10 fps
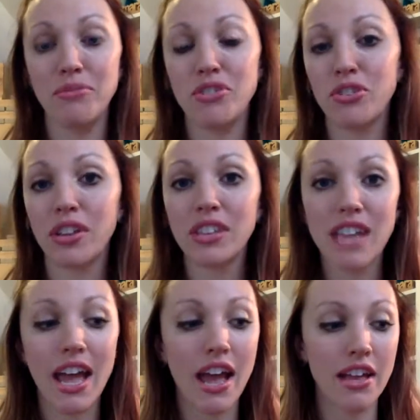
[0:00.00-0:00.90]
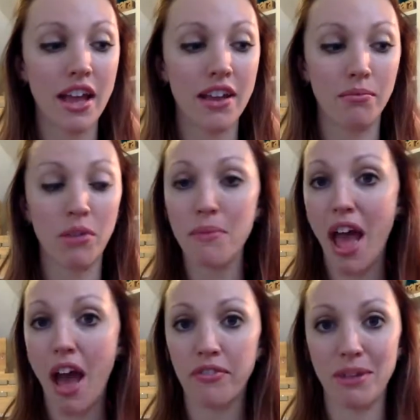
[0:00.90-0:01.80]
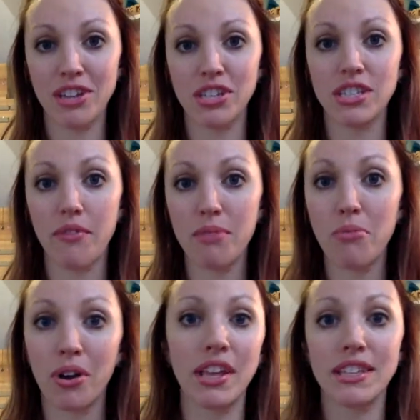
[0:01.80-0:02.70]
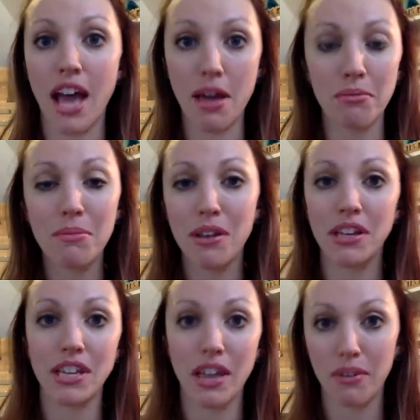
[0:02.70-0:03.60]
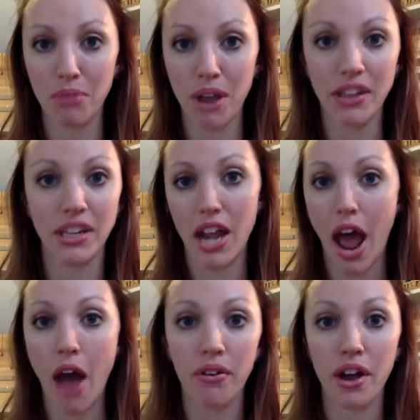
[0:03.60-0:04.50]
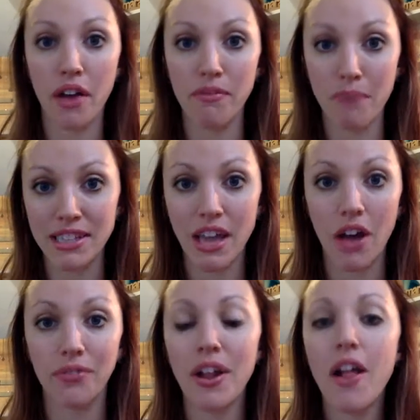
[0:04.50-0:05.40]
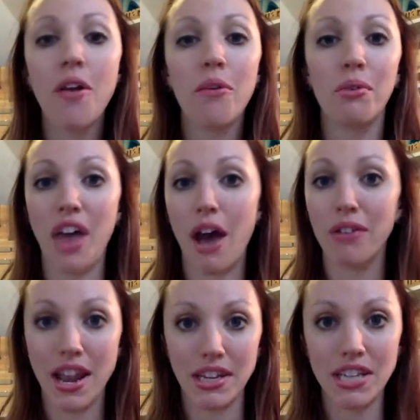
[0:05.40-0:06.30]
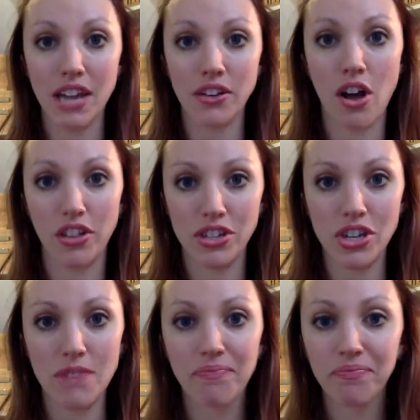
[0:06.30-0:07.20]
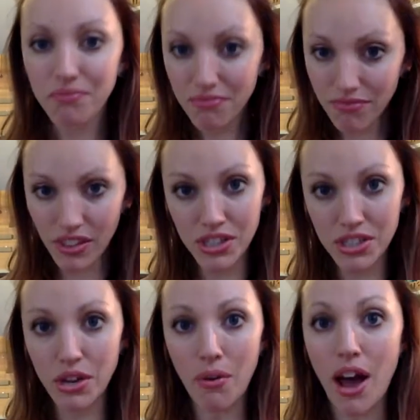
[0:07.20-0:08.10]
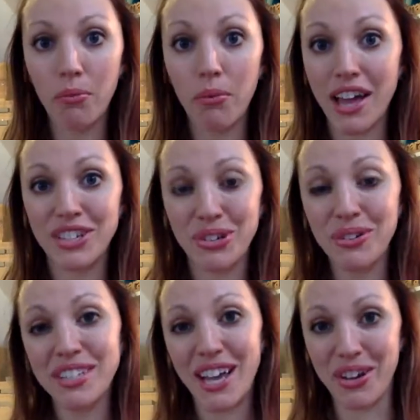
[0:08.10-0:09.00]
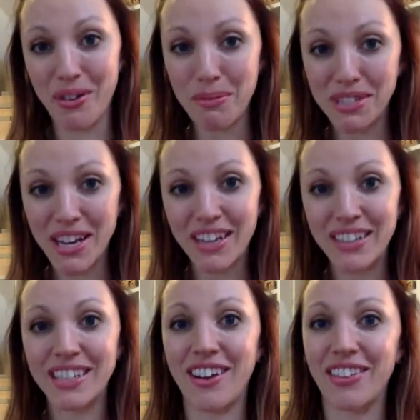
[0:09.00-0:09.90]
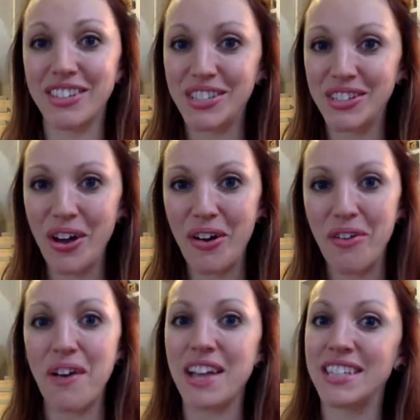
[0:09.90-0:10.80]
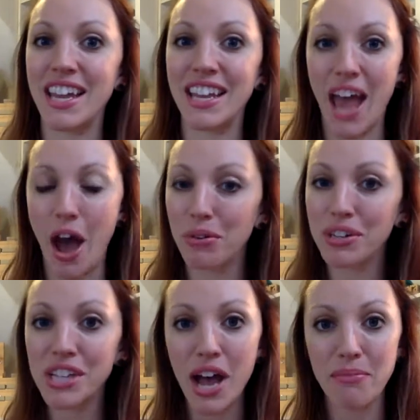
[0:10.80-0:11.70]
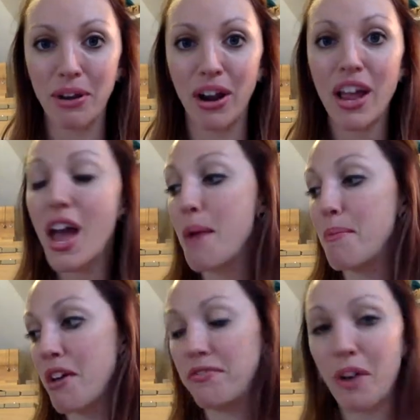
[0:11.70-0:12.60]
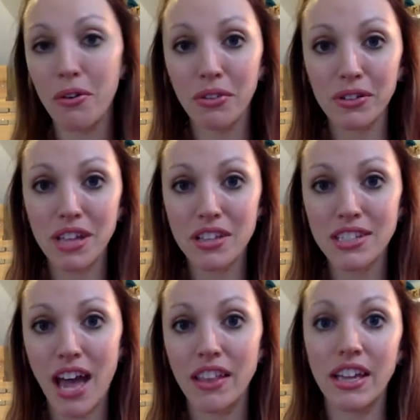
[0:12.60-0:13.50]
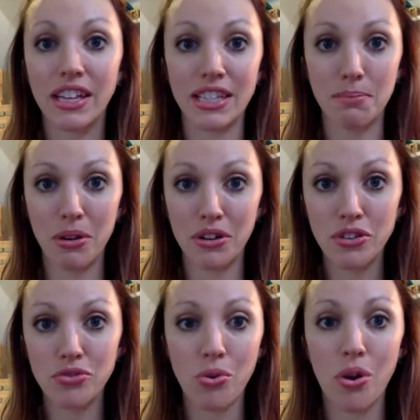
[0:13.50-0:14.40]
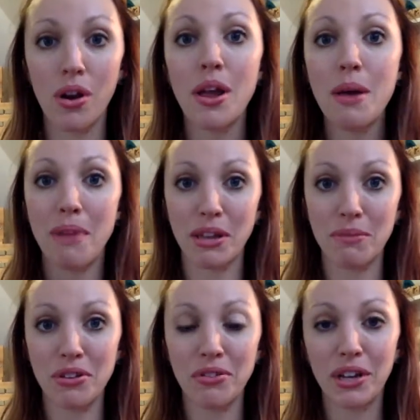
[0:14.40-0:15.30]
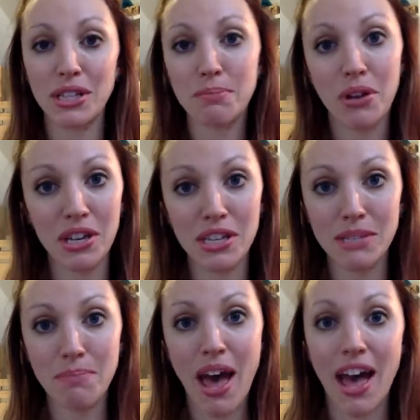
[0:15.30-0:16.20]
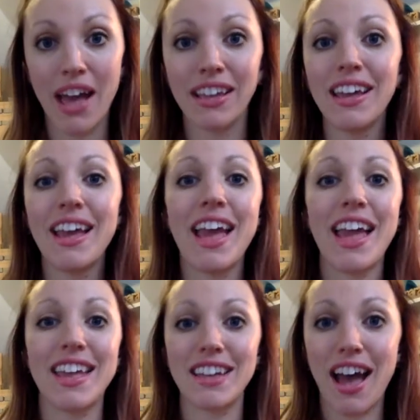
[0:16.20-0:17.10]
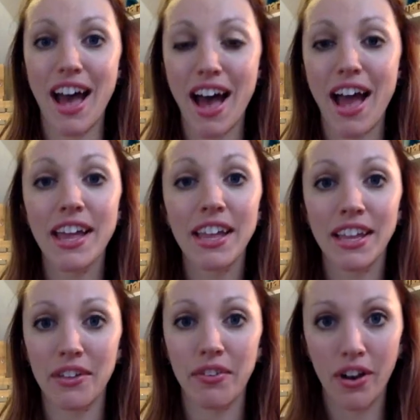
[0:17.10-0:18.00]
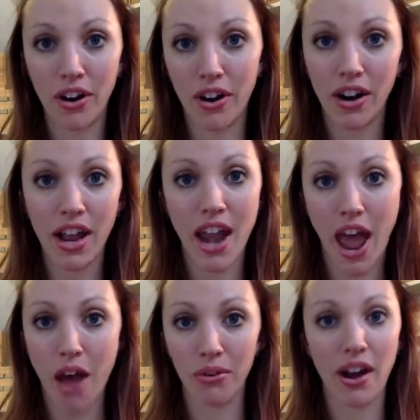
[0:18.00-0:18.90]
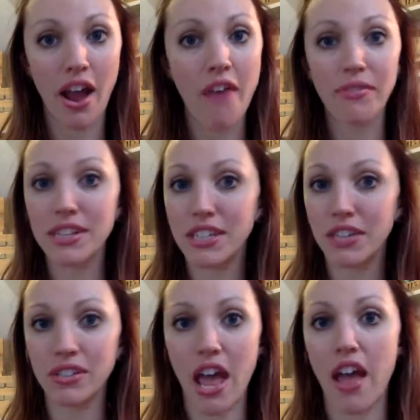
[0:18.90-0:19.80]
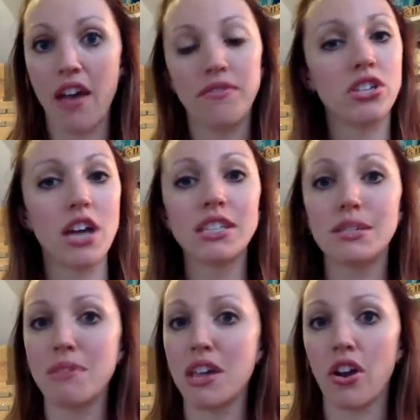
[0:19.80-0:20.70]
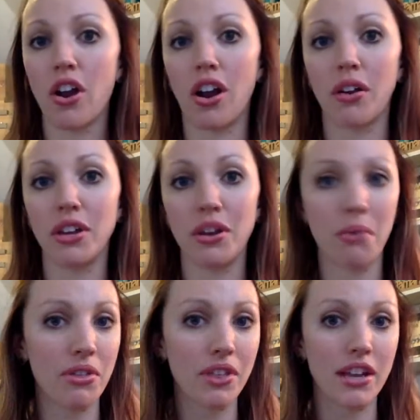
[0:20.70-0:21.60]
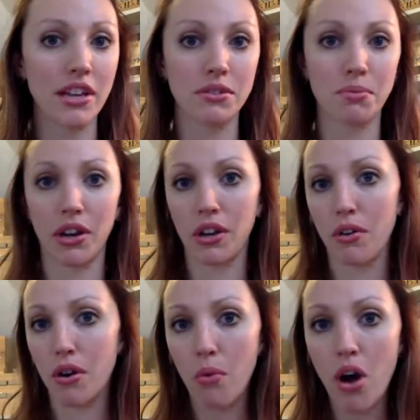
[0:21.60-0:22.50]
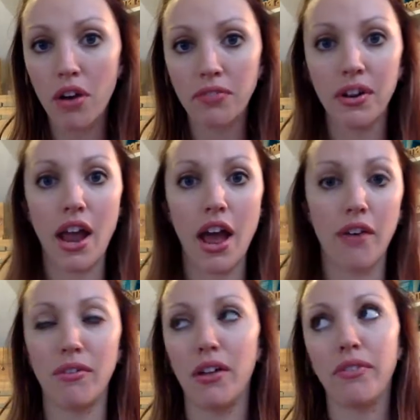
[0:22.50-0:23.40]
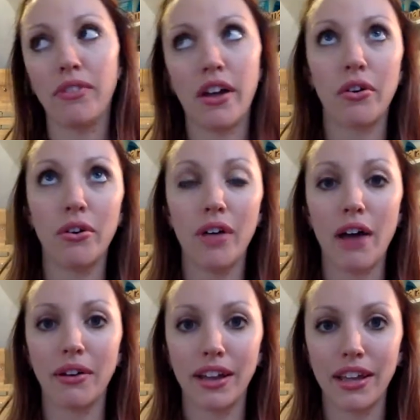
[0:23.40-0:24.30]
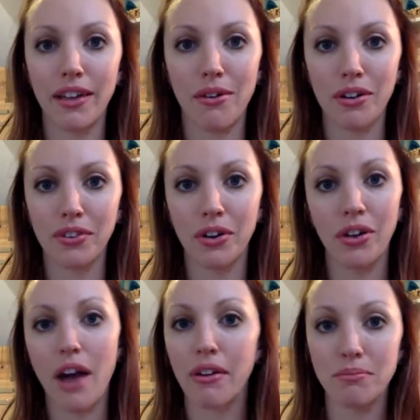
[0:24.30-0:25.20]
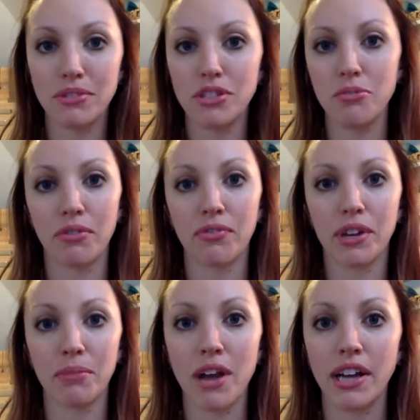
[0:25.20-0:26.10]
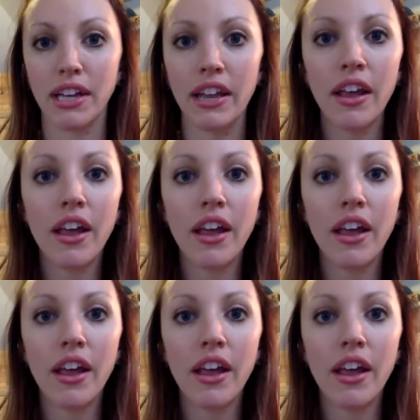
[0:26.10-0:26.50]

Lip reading: During the day, one of my affirmations every morning is I am committed to giving Braylon an hour of myself without any technology. And so what I do is I go upstairs and on the stove, I set an hour timer. My phone goes on silent and gets put in a drawer. My computer gets put in its bag, and I give her an hour every single day of just me and her. You know, whether that is we're going to go on a walk for an hour. Well, not a whole hour. I can't walk for a whole hour. I'm super freaking pregnant.